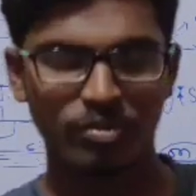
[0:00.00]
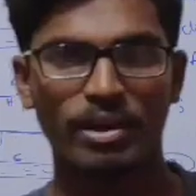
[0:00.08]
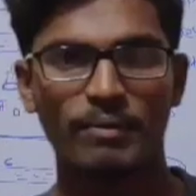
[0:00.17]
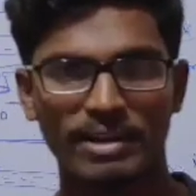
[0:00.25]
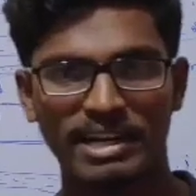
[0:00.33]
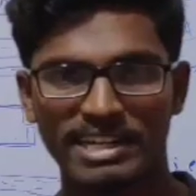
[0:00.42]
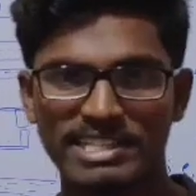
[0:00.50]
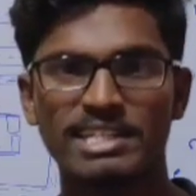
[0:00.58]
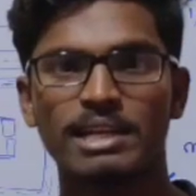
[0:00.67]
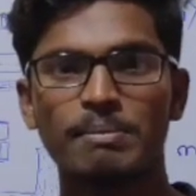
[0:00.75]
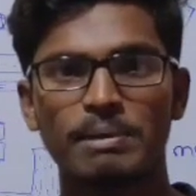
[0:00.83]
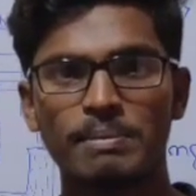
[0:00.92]
for our
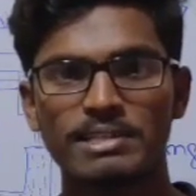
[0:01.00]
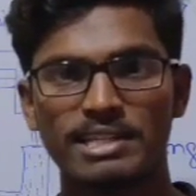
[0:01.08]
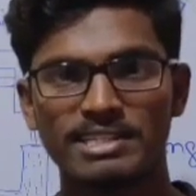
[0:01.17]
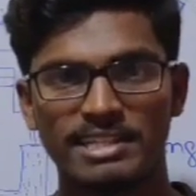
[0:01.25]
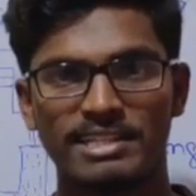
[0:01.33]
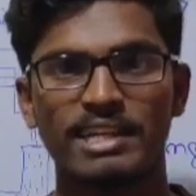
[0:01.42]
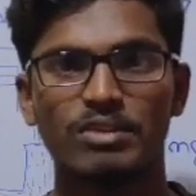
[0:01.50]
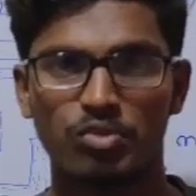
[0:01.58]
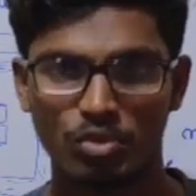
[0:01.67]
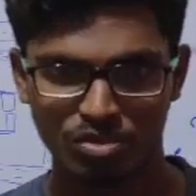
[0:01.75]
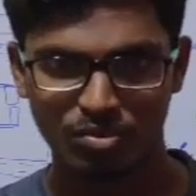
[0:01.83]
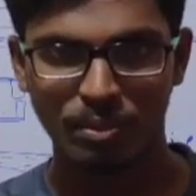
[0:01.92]
understanding purpose, I said that
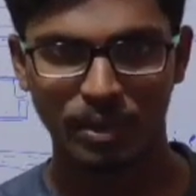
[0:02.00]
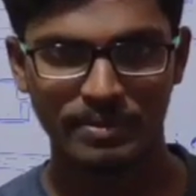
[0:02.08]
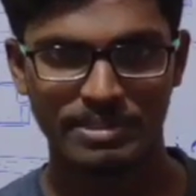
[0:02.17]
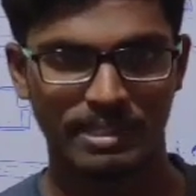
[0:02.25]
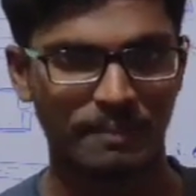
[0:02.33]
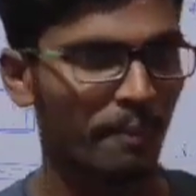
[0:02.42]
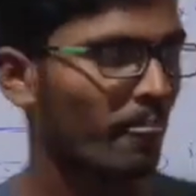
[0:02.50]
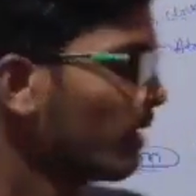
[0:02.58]
force of buoyancy.